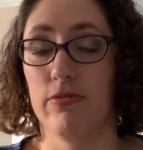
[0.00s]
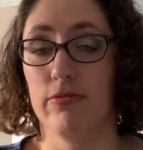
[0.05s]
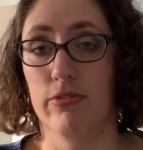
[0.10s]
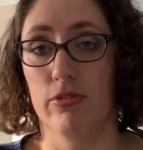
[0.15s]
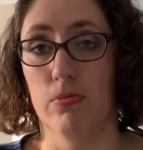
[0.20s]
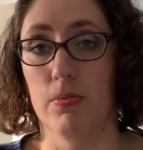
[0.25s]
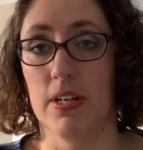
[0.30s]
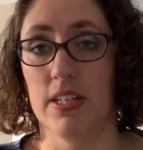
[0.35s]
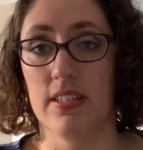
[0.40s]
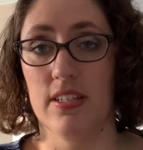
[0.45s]

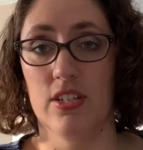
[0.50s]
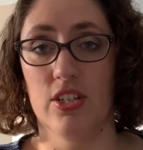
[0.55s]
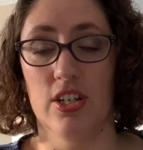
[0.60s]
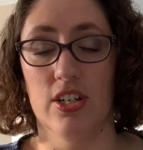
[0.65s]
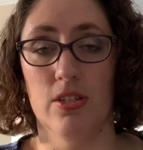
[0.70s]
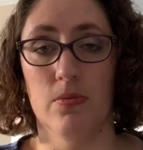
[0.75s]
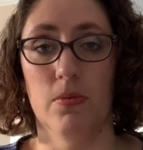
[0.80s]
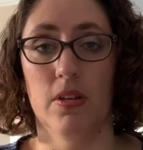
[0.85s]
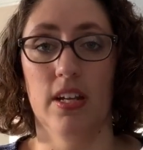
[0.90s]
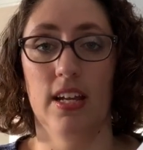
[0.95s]
full bust
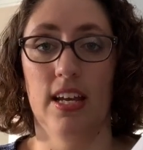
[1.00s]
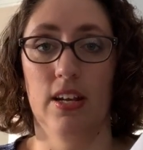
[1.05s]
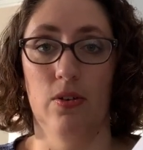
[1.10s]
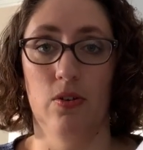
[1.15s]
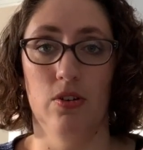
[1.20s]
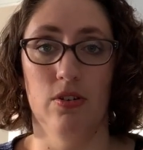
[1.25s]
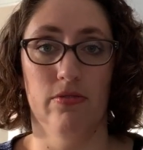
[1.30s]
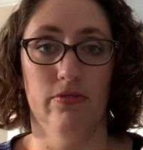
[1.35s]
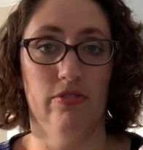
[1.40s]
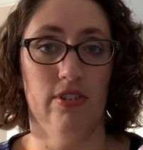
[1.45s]
adjustment, in
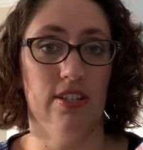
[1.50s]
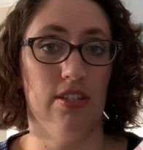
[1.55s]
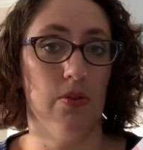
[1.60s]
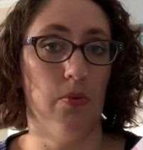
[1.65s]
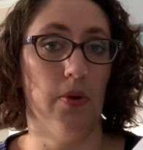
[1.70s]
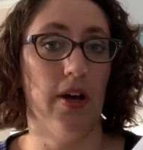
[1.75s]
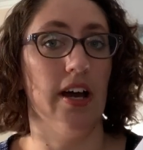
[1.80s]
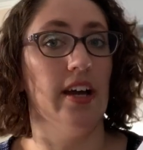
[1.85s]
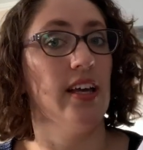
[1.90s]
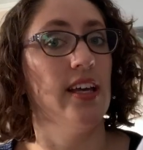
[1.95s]
order for it to
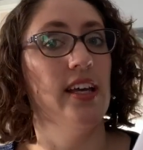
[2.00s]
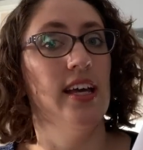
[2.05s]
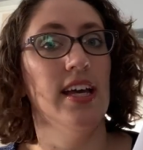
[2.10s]
work.